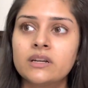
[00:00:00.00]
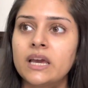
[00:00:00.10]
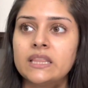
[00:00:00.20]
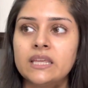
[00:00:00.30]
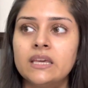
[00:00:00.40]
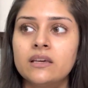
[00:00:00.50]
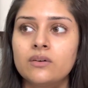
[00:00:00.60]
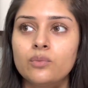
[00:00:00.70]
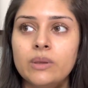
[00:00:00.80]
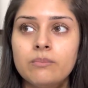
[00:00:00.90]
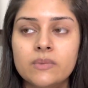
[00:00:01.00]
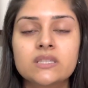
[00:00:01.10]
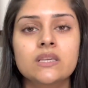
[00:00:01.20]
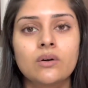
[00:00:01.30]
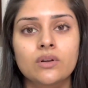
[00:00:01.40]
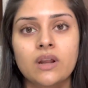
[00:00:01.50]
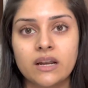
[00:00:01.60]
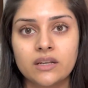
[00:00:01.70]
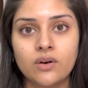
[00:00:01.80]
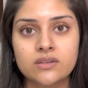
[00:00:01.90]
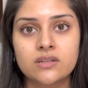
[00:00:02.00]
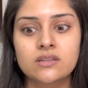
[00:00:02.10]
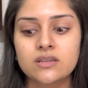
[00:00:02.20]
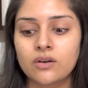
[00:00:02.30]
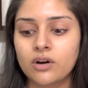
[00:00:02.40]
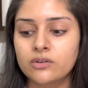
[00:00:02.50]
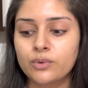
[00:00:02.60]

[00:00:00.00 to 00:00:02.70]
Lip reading: I think we miss out on antioxidants a lot.